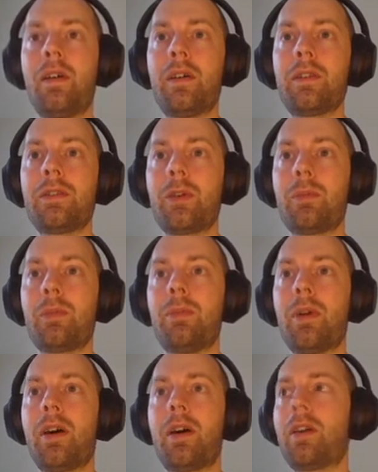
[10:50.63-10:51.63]
top
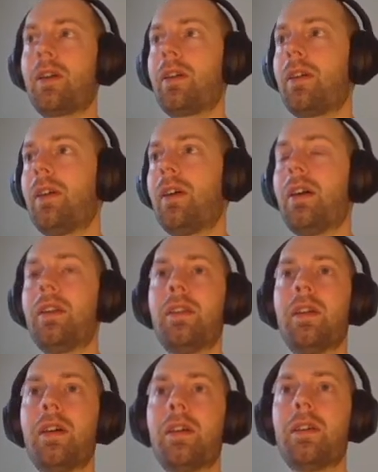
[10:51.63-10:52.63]
bar, and
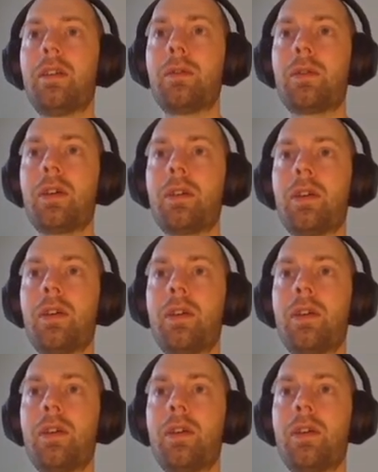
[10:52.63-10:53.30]
then you can